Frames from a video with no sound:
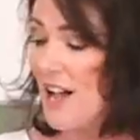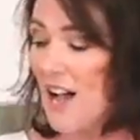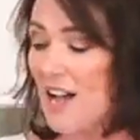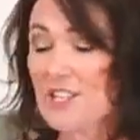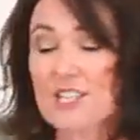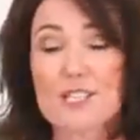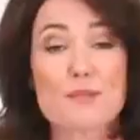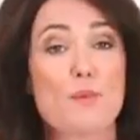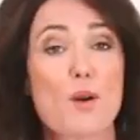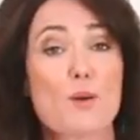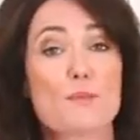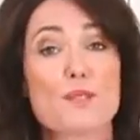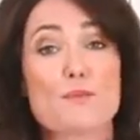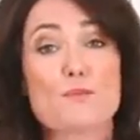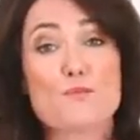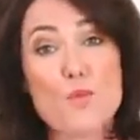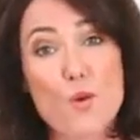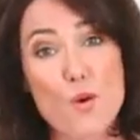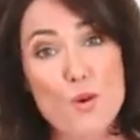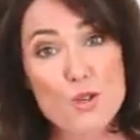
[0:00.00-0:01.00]
I just popped
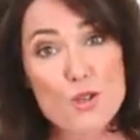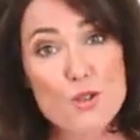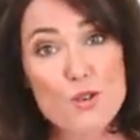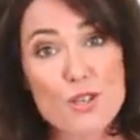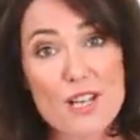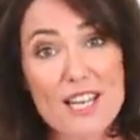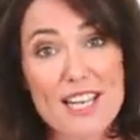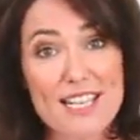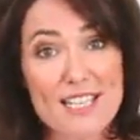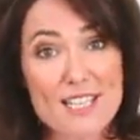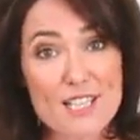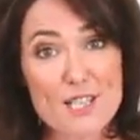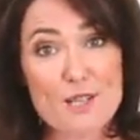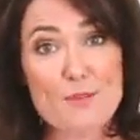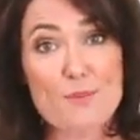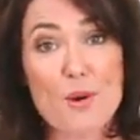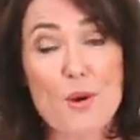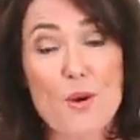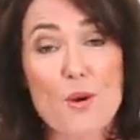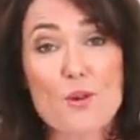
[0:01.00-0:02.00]
some raw sugar into the
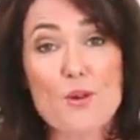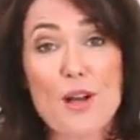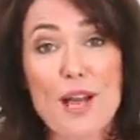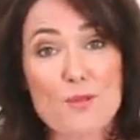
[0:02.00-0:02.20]
bowl